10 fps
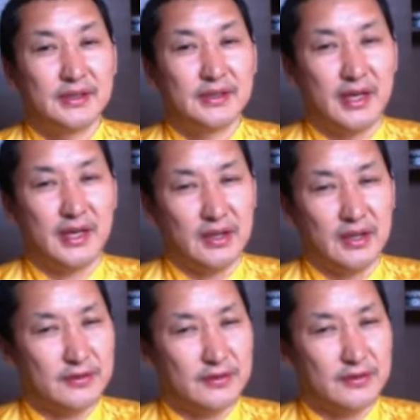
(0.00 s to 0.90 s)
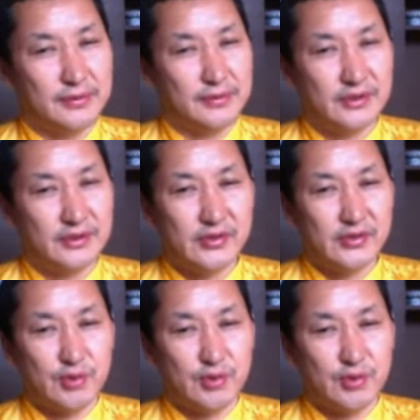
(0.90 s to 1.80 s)
There are a lot of
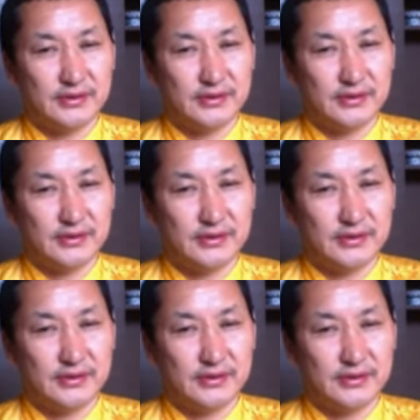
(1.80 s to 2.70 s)
strugglings